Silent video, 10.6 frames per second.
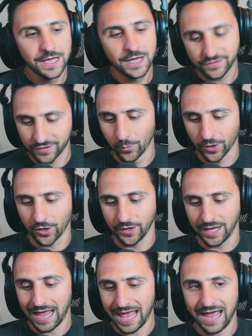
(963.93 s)
So we're
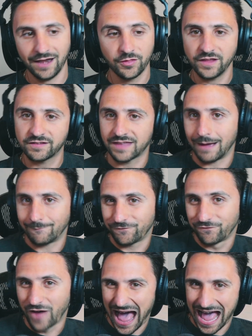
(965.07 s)
going to end this top
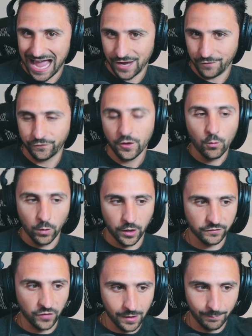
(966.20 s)
5. We're
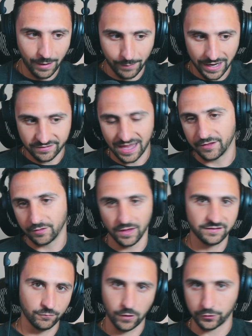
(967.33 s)
going to talk about my extended
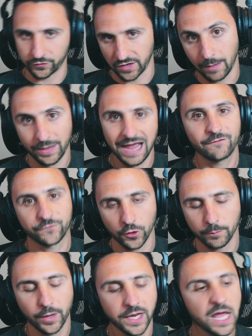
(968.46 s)
list and runners-up
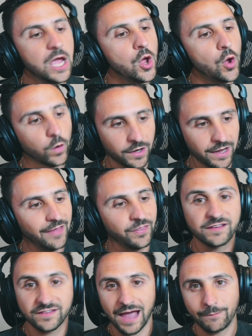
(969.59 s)
after, but we're going to end
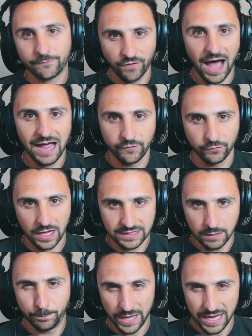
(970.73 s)
this top 5 of like
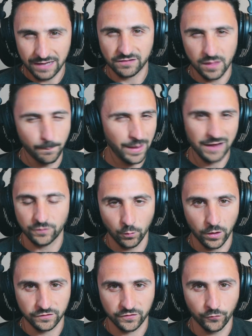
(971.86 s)
the biggest, the best
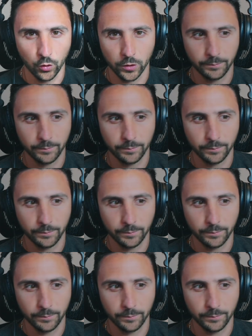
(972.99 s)
ones for